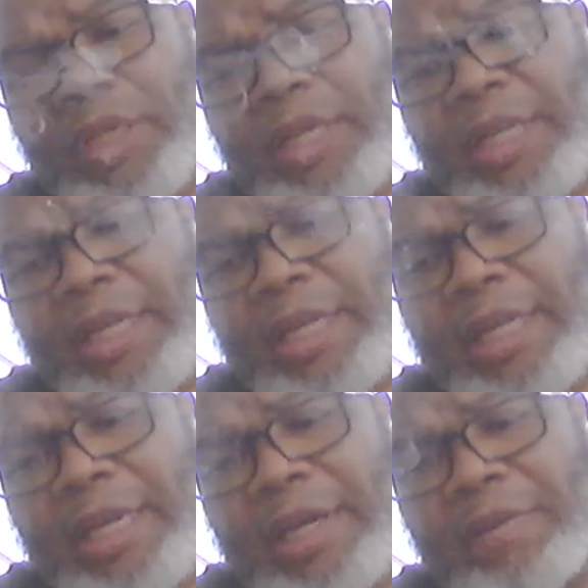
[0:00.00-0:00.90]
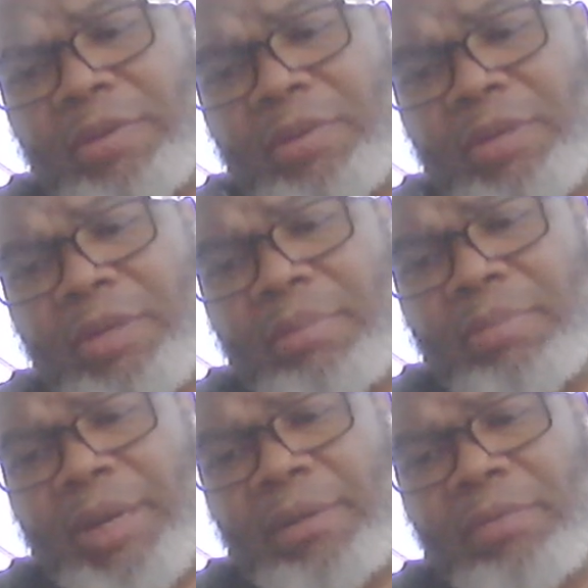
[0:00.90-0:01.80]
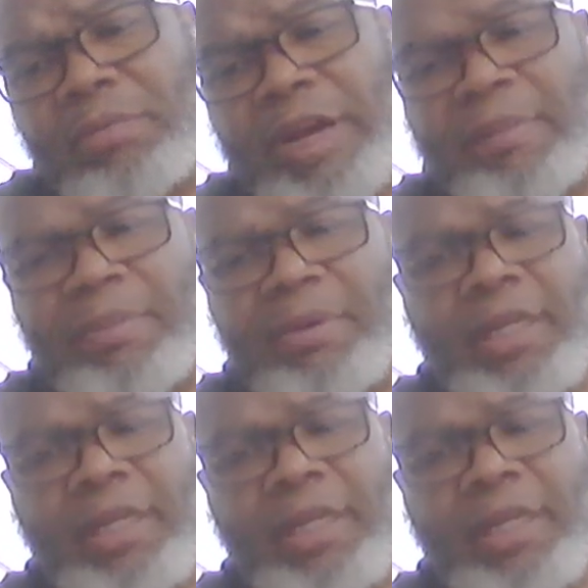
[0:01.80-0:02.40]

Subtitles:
and an Ecuadorian Habano wrapper.